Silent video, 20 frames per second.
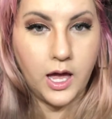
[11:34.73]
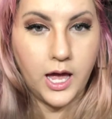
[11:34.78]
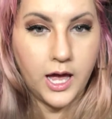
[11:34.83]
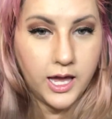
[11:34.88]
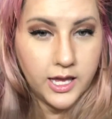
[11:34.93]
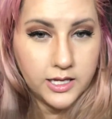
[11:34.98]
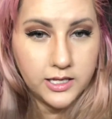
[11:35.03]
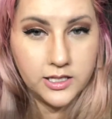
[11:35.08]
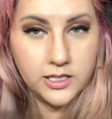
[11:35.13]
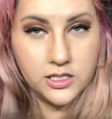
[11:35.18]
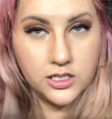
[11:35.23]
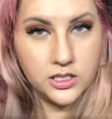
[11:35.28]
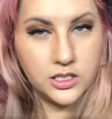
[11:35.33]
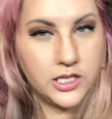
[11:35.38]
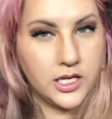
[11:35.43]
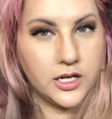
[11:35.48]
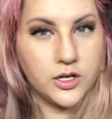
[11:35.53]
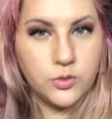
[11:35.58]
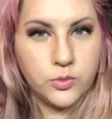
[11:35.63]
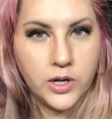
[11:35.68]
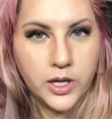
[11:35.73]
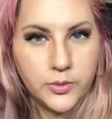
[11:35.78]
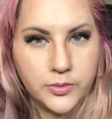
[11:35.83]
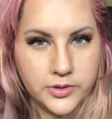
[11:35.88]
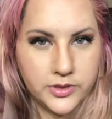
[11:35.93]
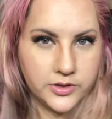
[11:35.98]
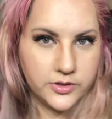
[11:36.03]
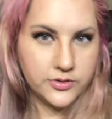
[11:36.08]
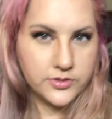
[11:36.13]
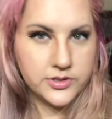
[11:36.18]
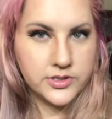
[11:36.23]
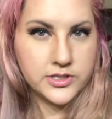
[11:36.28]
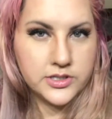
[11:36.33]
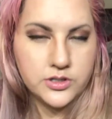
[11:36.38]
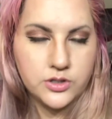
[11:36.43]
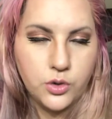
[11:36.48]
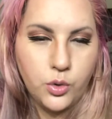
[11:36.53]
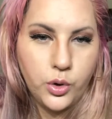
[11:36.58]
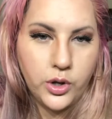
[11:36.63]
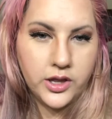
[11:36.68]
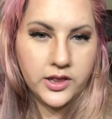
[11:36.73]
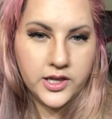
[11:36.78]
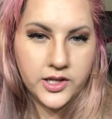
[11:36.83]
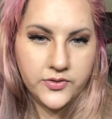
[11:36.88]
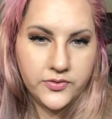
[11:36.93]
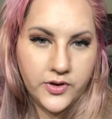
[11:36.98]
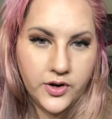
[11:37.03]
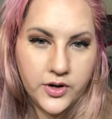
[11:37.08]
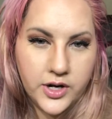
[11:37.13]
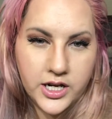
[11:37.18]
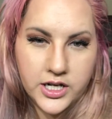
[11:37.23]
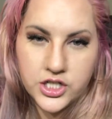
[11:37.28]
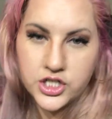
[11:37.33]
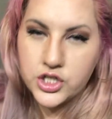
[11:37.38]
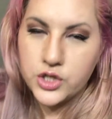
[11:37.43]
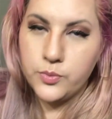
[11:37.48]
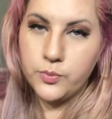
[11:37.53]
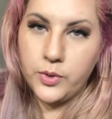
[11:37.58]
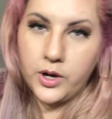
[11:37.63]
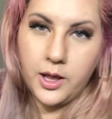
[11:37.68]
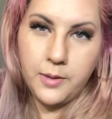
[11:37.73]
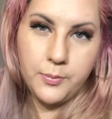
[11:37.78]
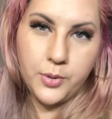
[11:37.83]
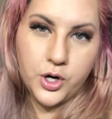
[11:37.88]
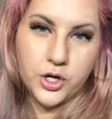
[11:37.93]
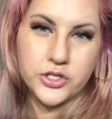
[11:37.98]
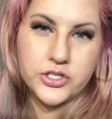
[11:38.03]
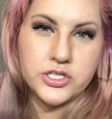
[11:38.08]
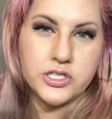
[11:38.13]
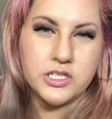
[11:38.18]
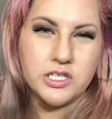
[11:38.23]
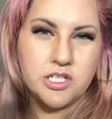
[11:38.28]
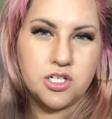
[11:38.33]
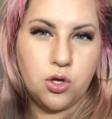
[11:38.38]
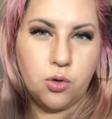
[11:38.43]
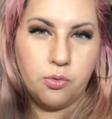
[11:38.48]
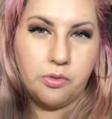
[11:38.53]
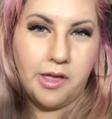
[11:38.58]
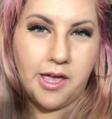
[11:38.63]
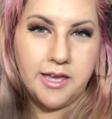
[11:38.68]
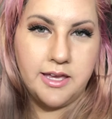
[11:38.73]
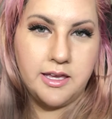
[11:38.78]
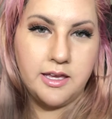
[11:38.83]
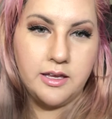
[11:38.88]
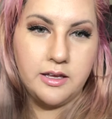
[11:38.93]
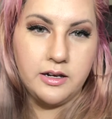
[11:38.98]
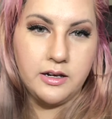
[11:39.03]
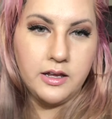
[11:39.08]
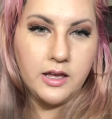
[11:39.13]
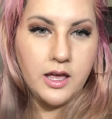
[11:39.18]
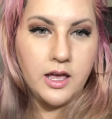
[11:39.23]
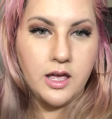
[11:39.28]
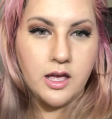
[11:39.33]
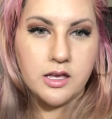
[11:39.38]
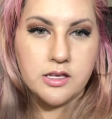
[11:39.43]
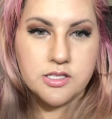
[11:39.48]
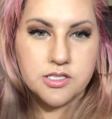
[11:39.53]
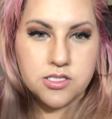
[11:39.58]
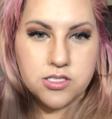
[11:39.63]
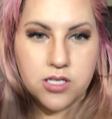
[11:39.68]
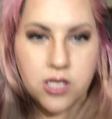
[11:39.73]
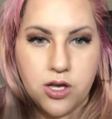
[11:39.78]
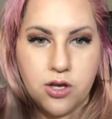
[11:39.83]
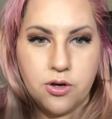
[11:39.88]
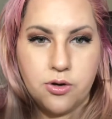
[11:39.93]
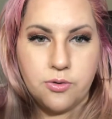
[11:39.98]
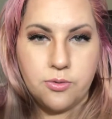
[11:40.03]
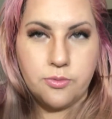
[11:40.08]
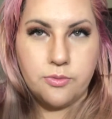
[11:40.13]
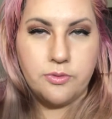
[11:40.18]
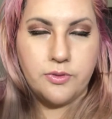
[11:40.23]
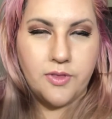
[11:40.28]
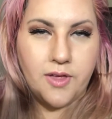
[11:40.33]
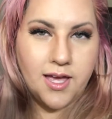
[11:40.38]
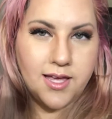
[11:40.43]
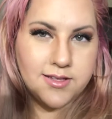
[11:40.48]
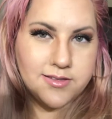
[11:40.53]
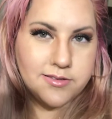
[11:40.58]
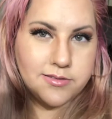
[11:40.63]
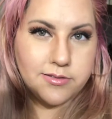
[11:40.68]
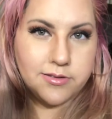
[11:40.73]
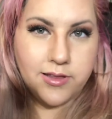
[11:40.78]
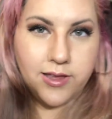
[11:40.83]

I can get away with using an oily foundation, but I personally don't like it. So that's